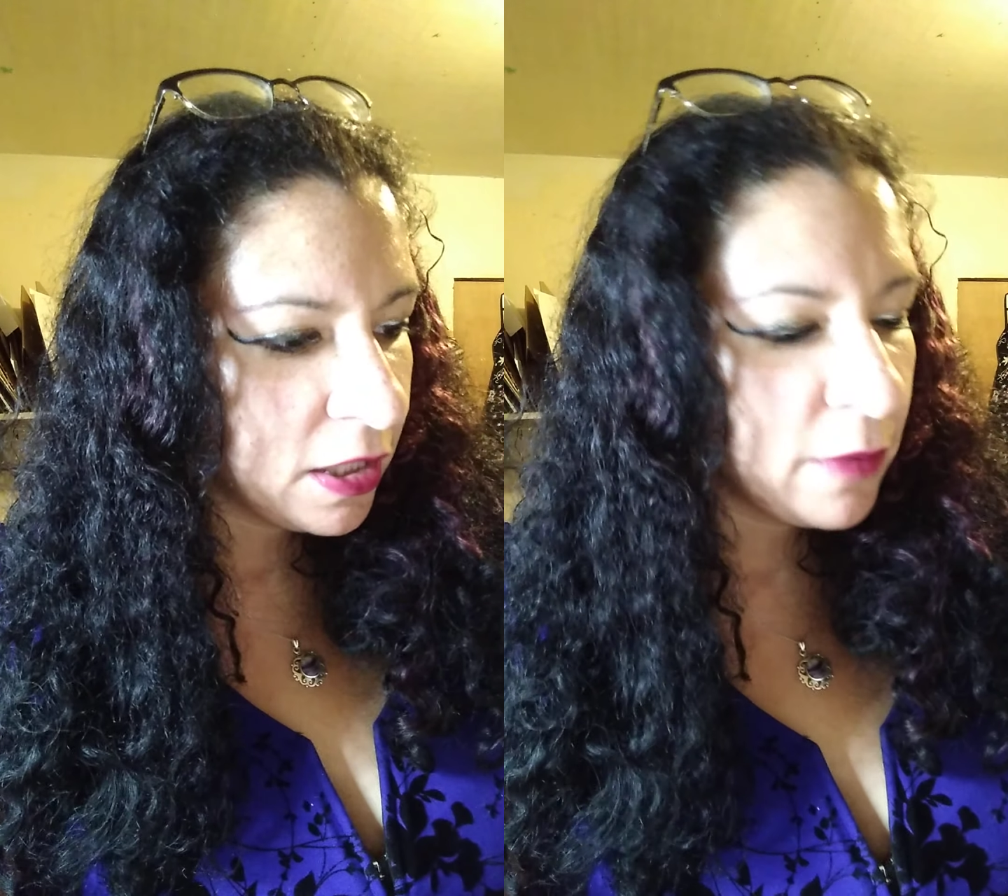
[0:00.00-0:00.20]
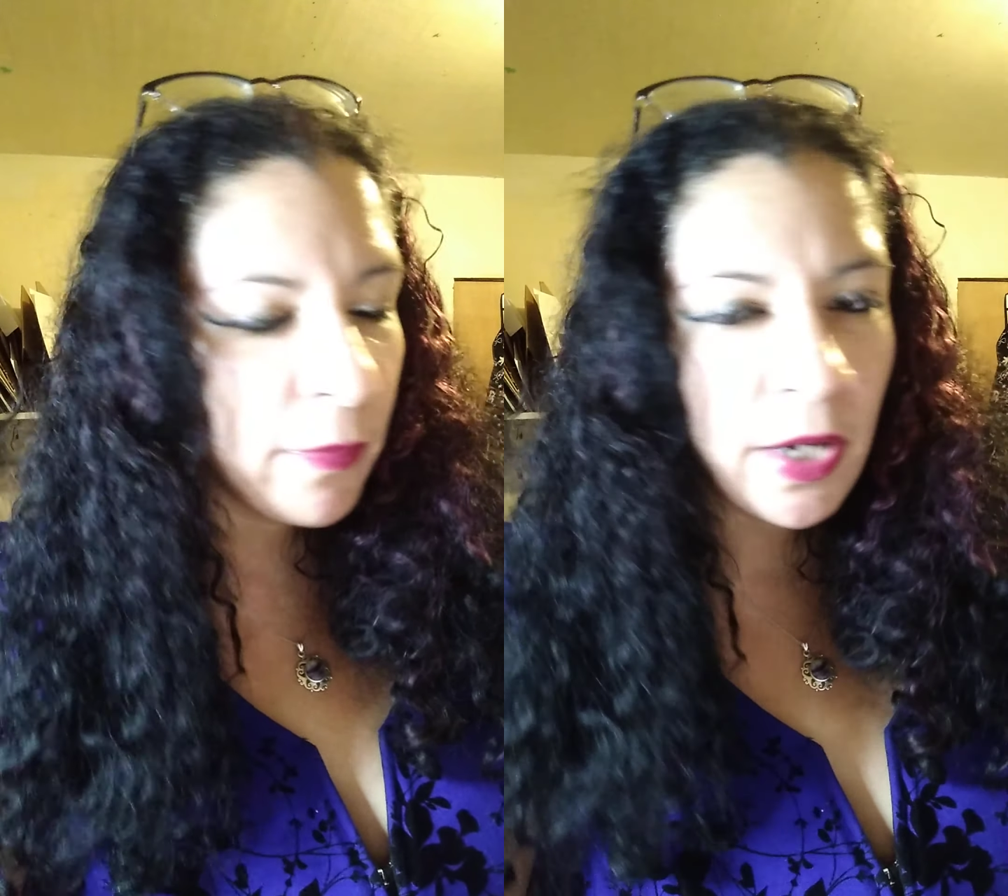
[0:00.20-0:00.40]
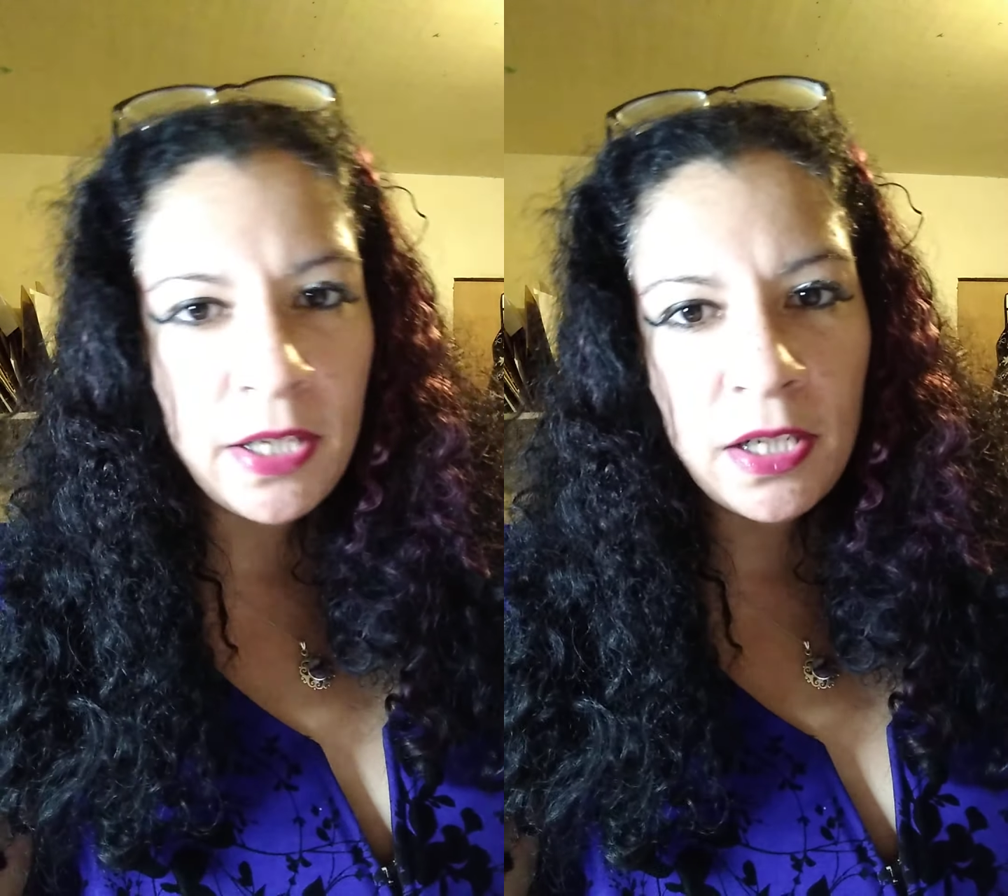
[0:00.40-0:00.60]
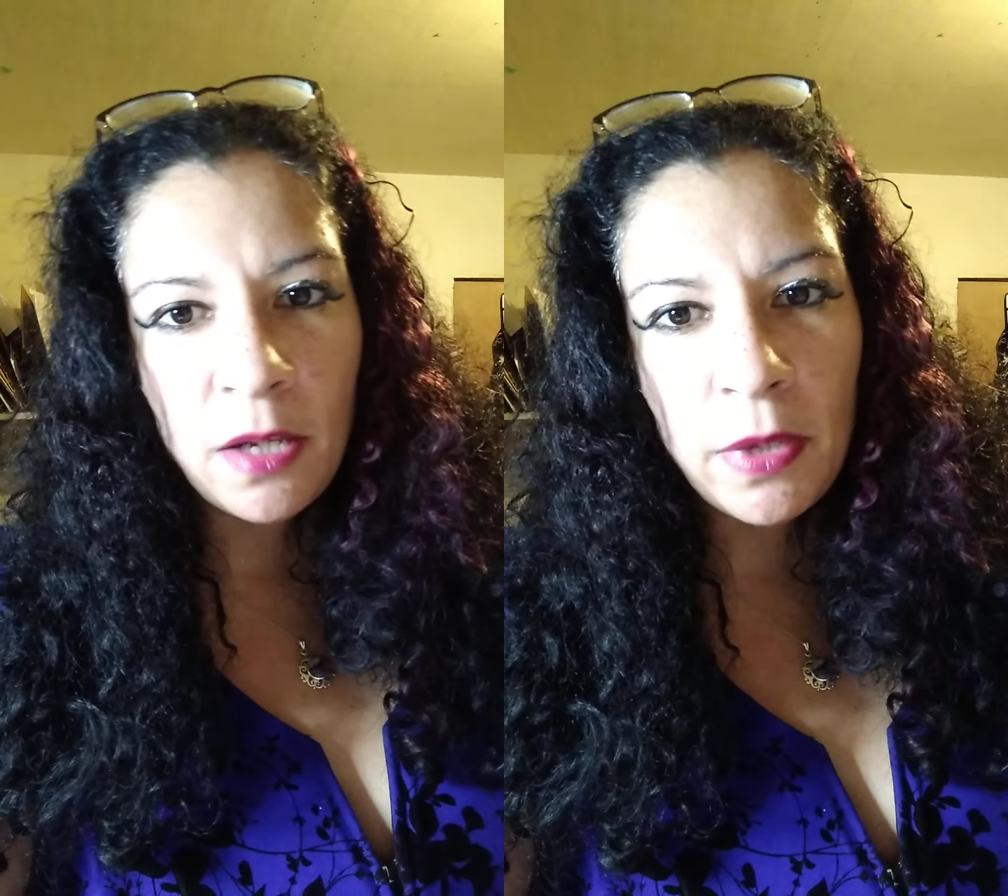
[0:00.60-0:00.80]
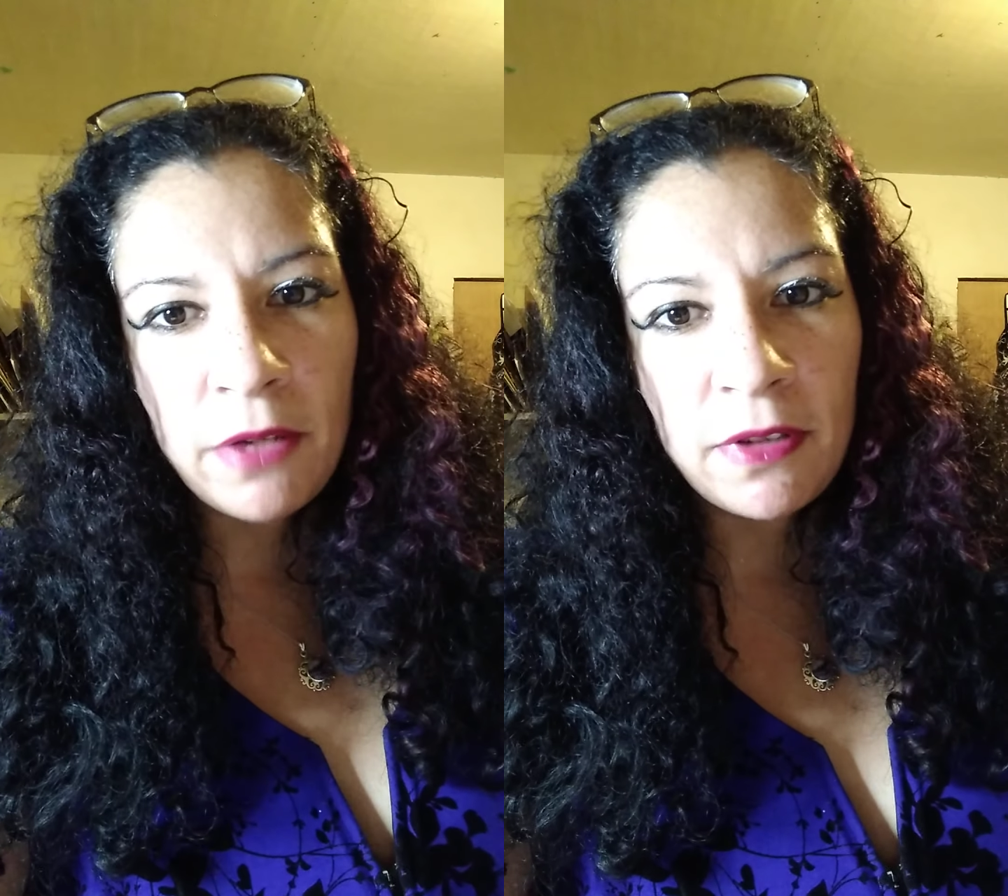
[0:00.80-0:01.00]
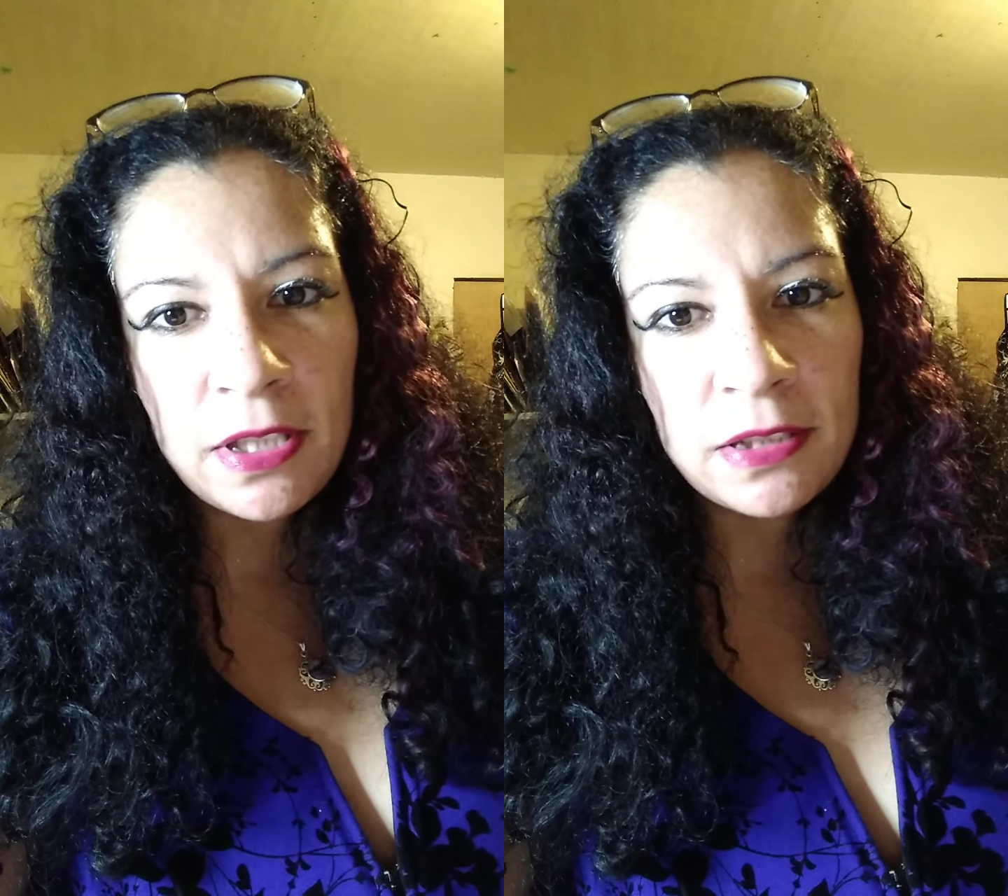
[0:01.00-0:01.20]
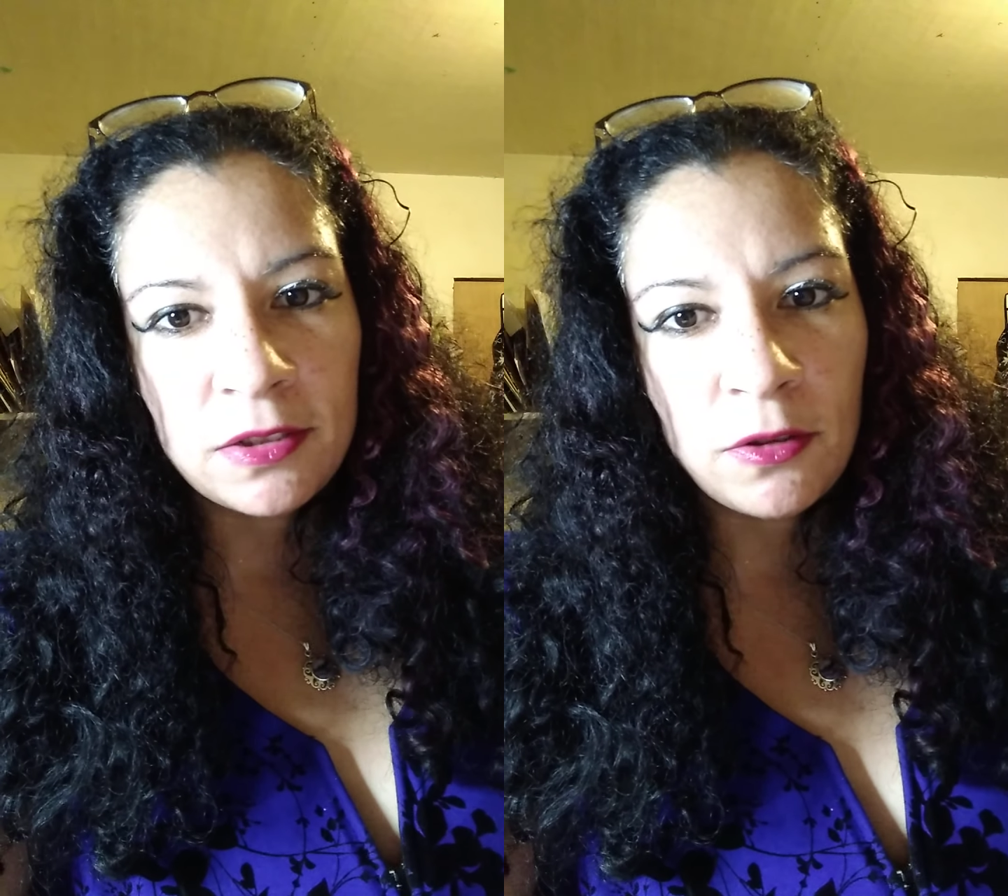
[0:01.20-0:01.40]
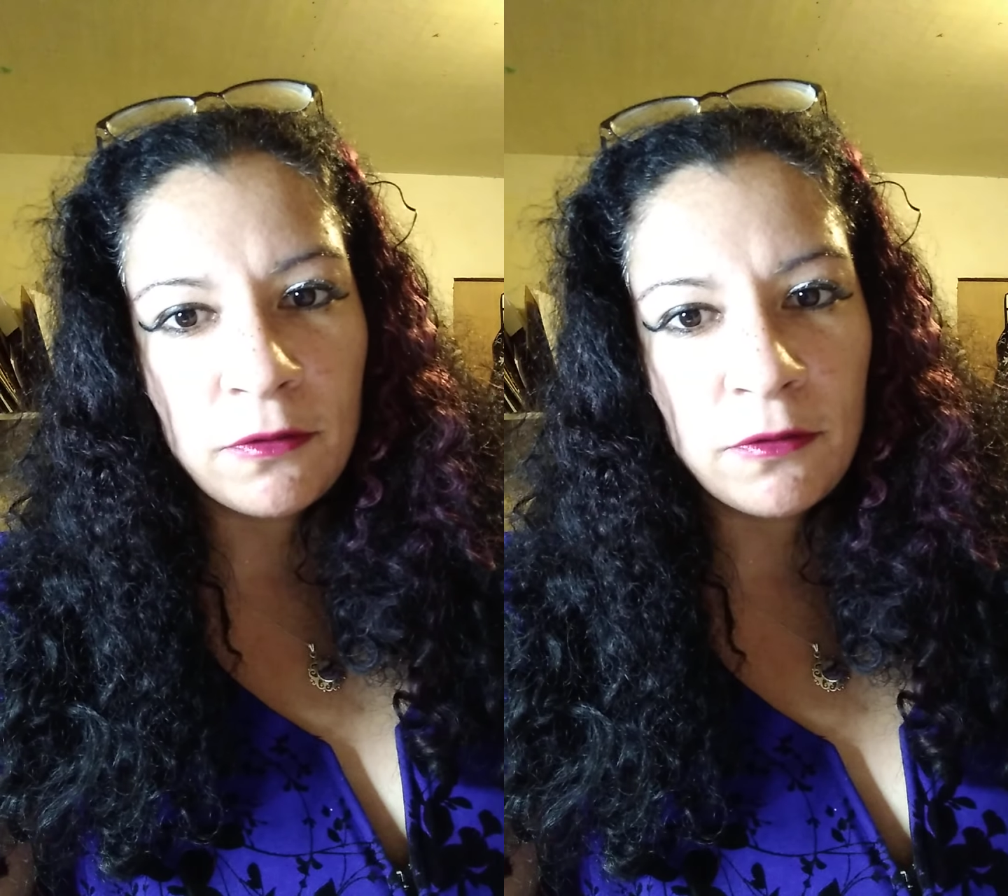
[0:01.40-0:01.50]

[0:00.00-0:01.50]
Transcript: you might, and I may have glanced